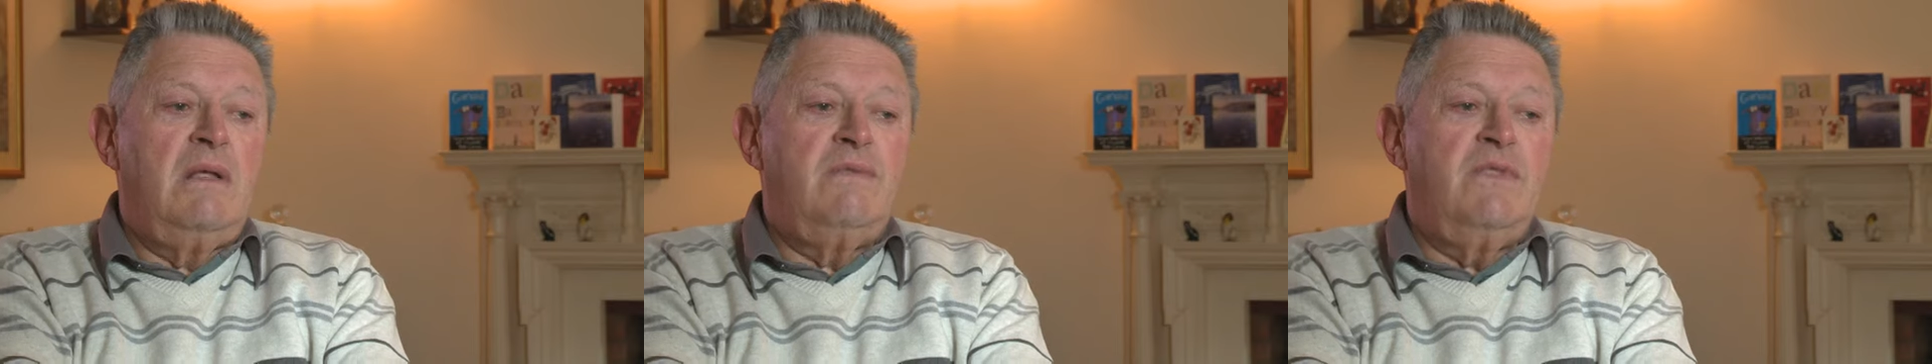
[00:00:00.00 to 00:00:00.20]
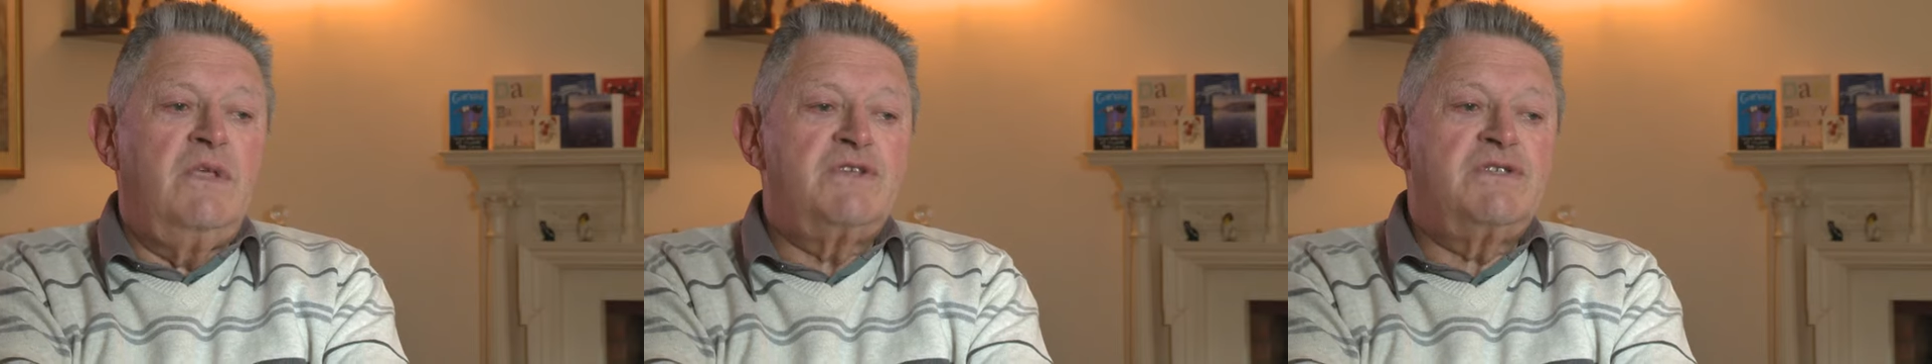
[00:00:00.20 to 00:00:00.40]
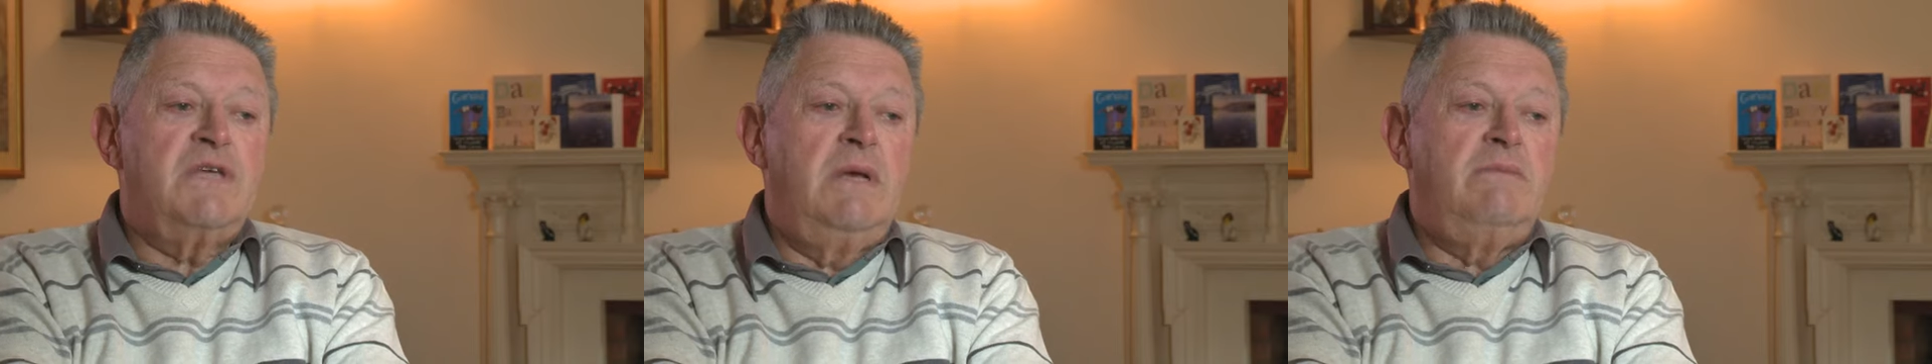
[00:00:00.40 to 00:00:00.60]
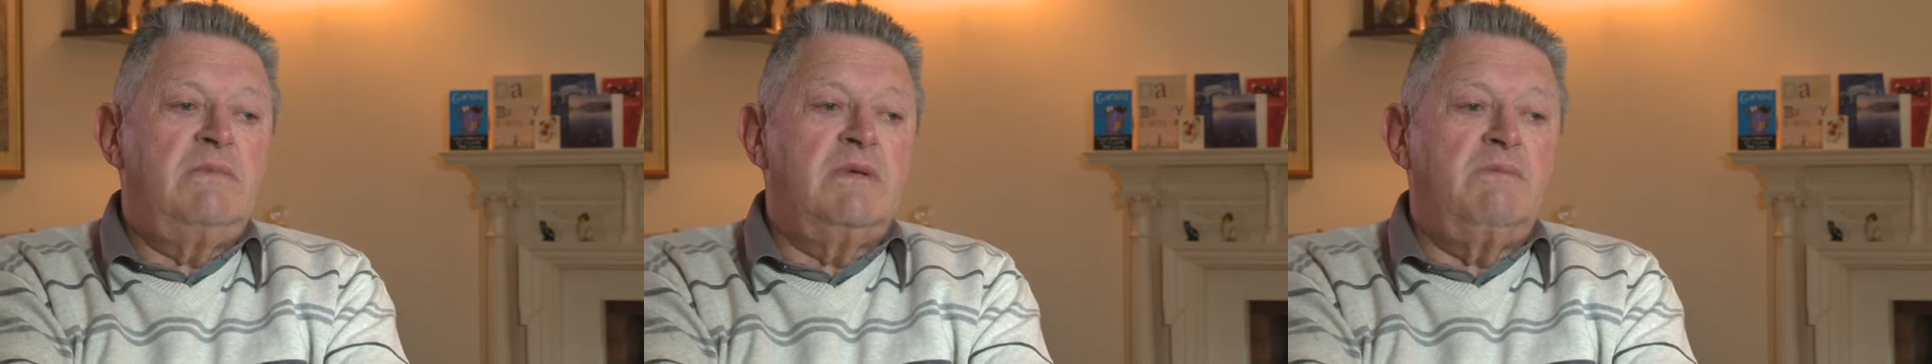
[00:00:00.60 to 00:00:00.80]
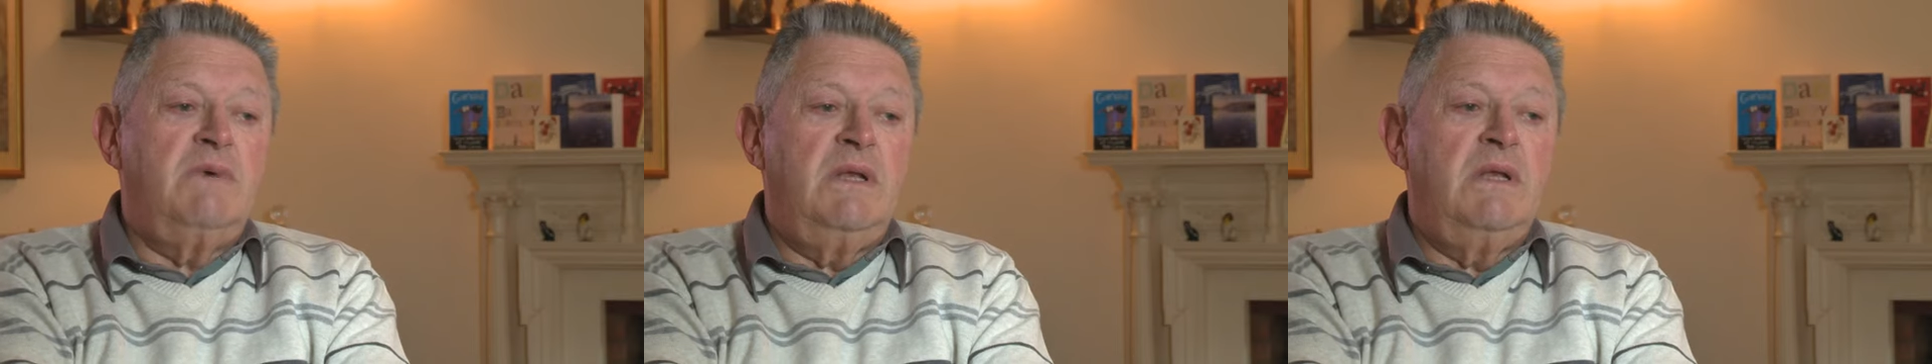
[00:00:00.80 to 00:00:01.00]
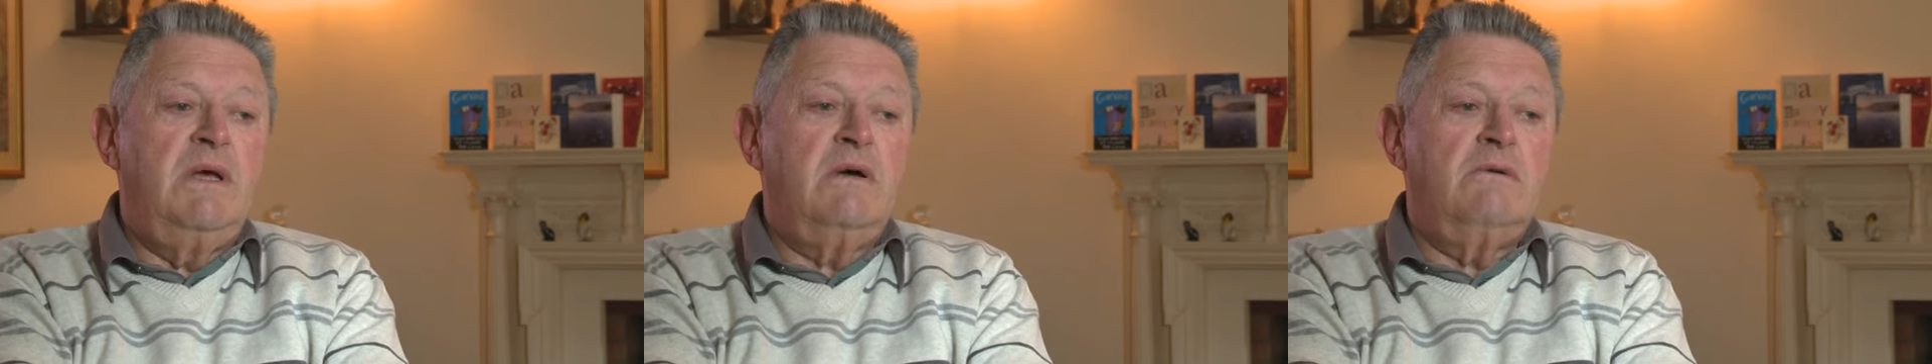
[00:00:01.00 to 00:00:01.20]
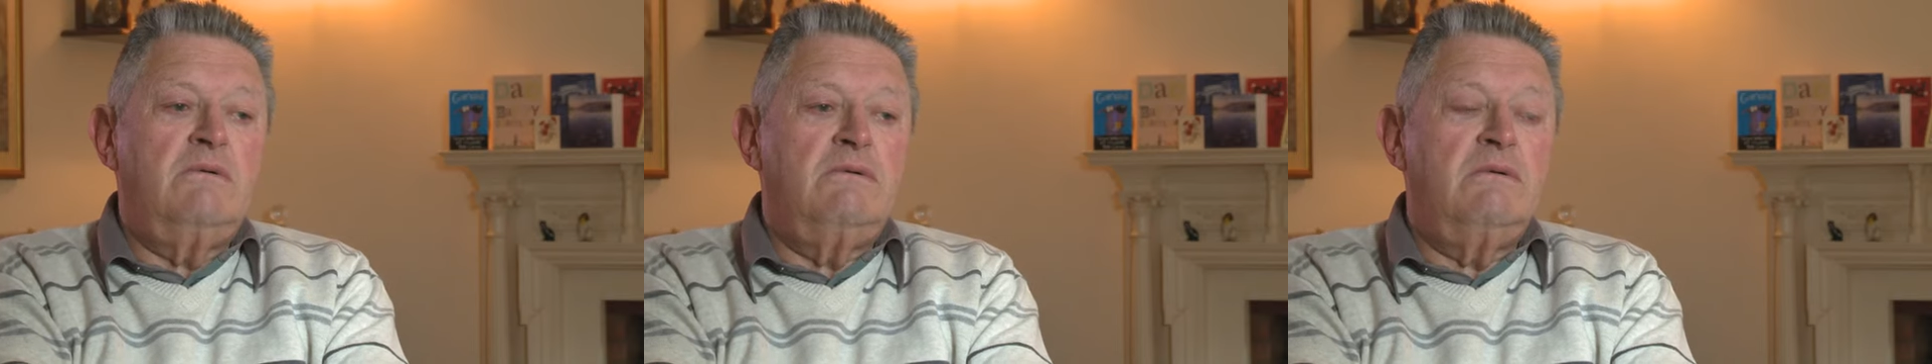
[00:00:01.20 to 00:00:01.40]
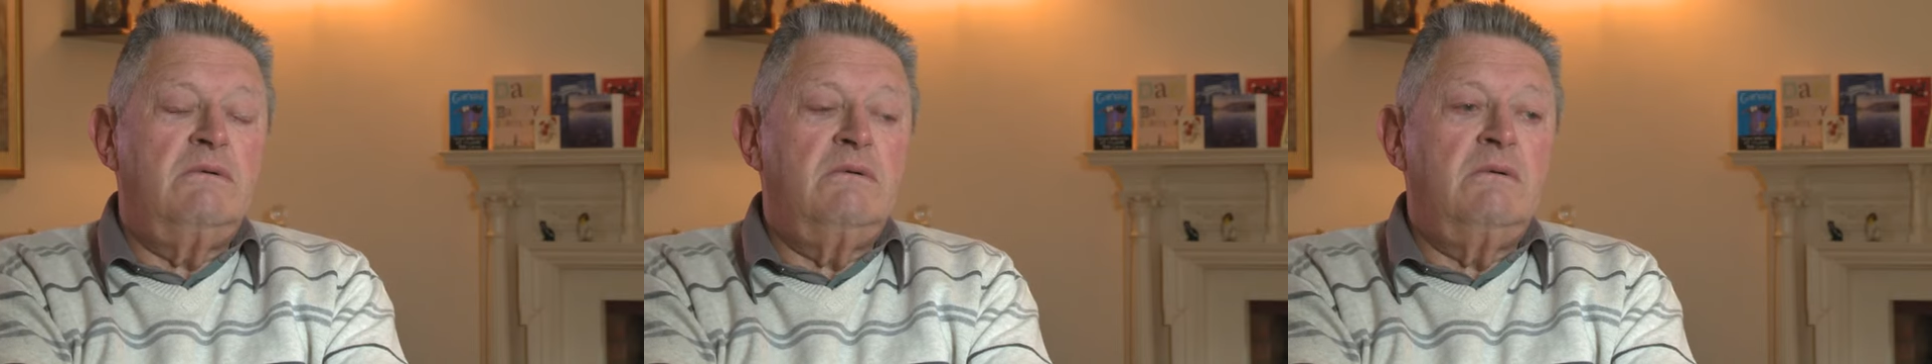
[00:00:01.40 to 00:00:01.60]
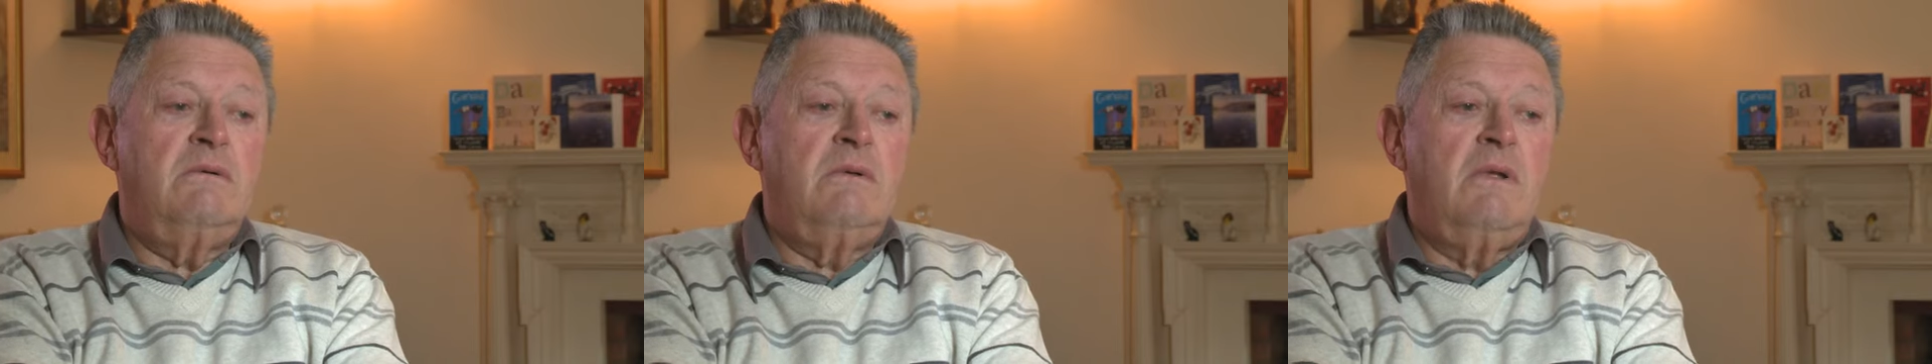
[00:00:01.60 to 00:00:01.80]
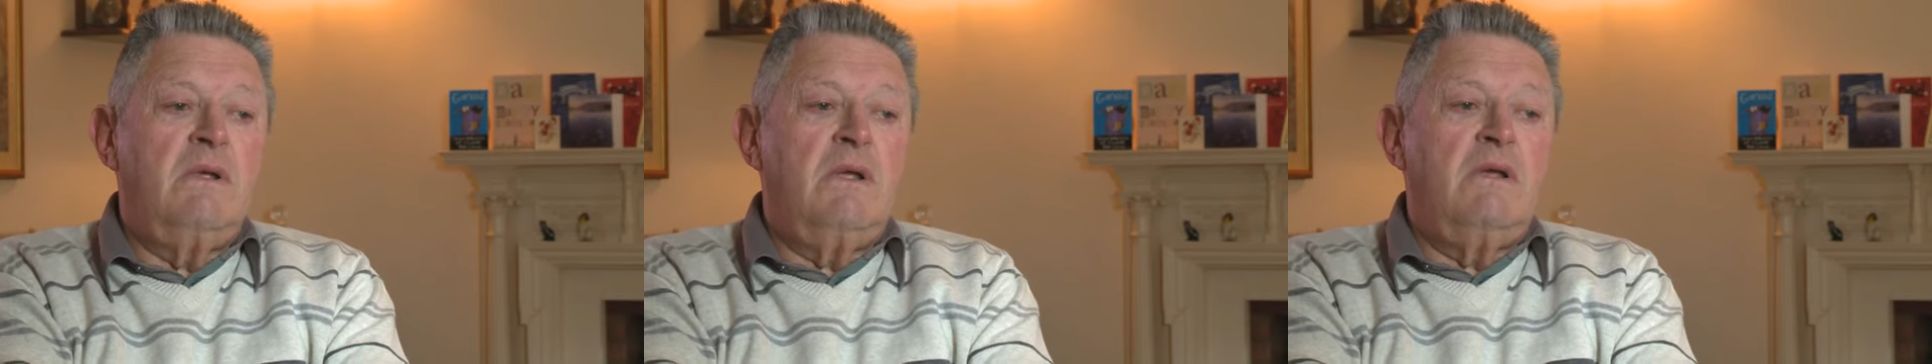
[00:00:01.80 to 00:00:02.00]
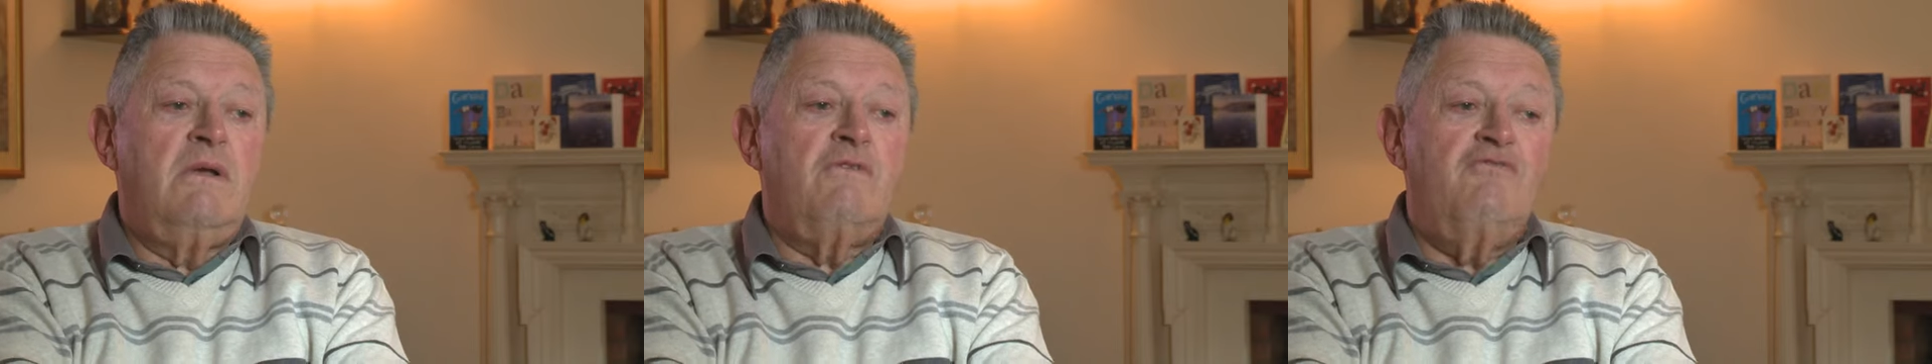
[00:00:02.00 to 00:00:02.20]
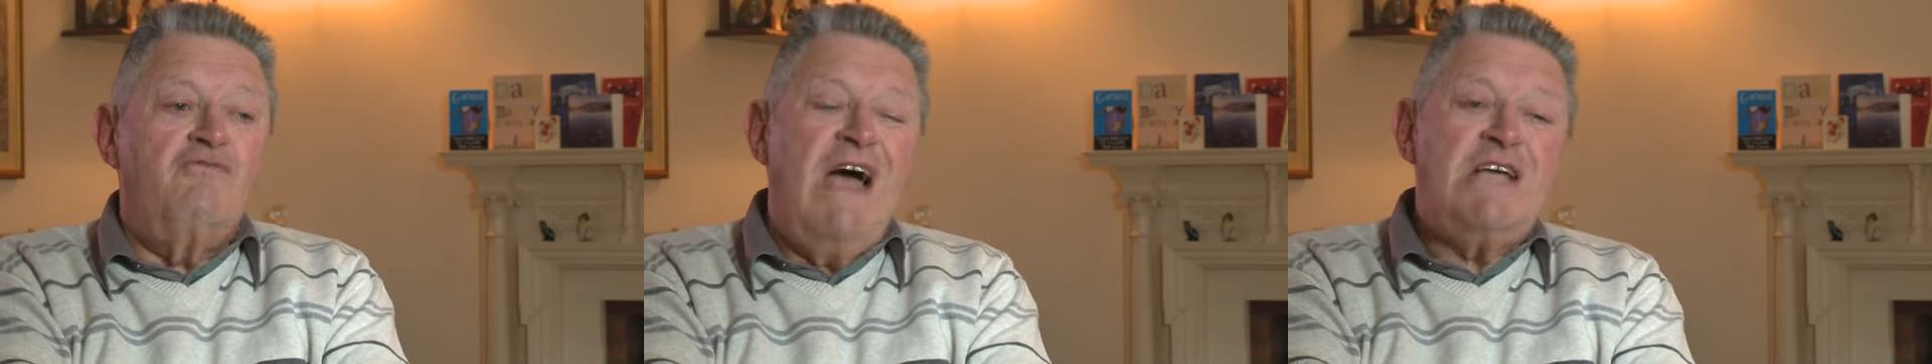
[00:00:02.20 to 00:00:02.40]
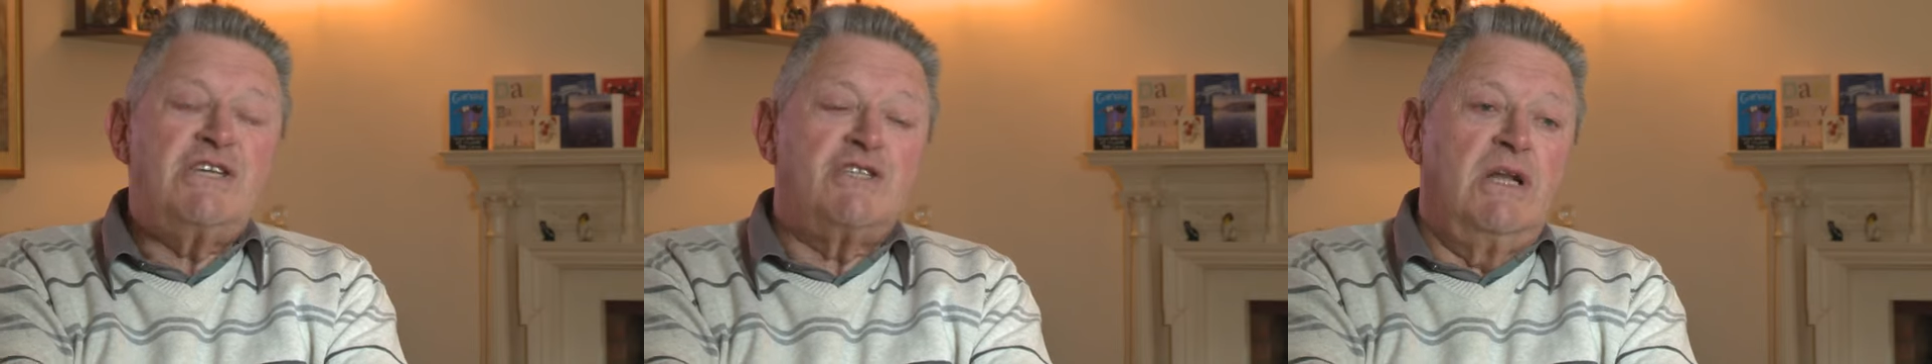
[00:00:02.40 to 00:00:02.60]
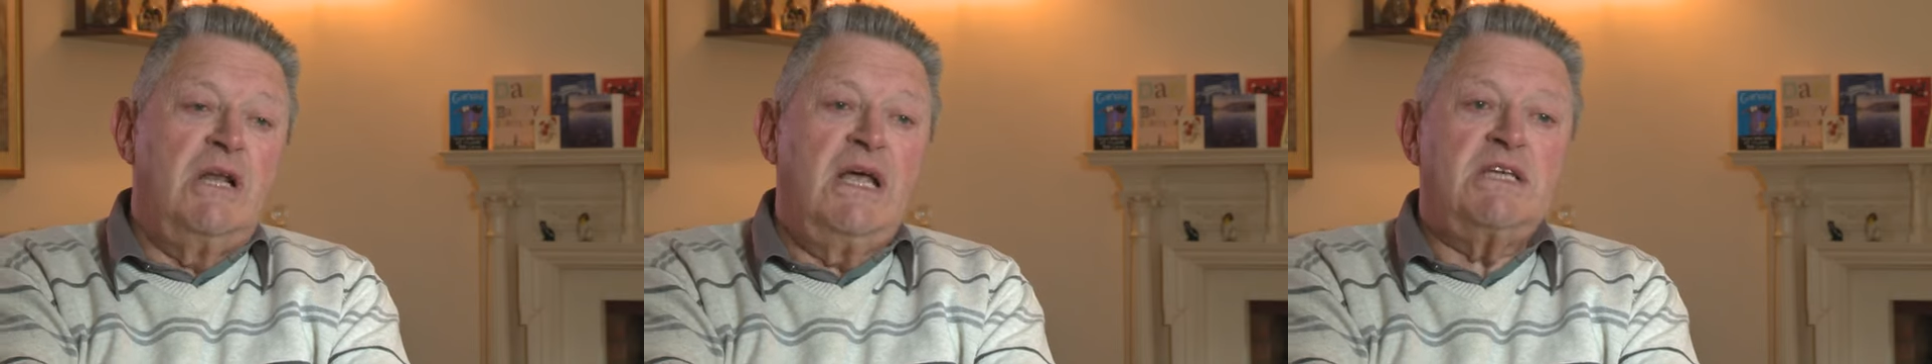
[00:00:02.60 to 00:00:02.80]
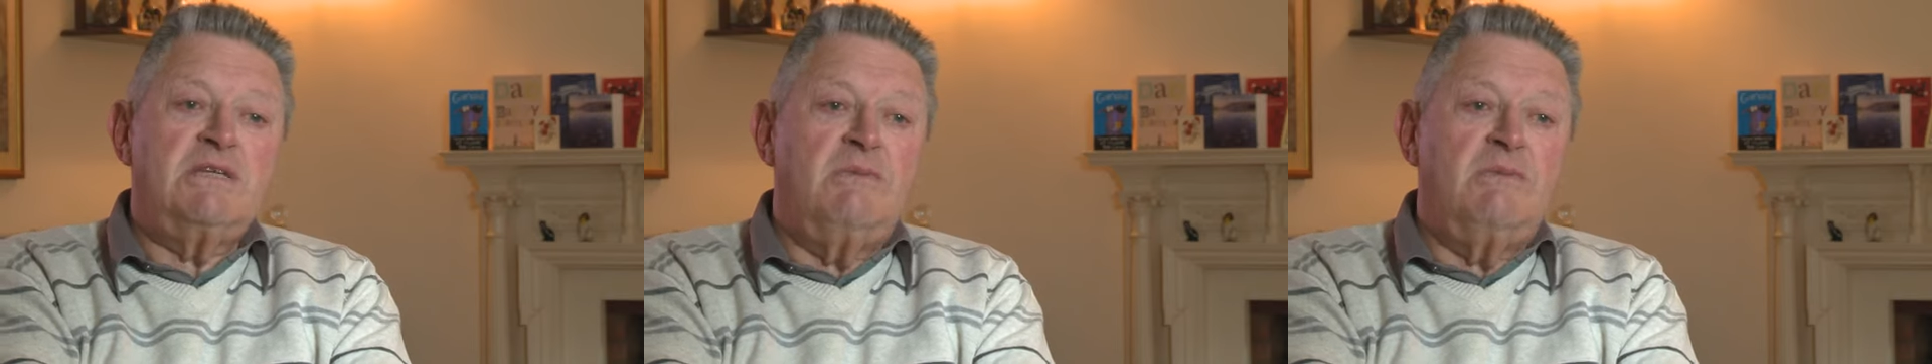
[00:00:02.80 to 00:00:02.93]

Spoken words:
there seemed to be no rational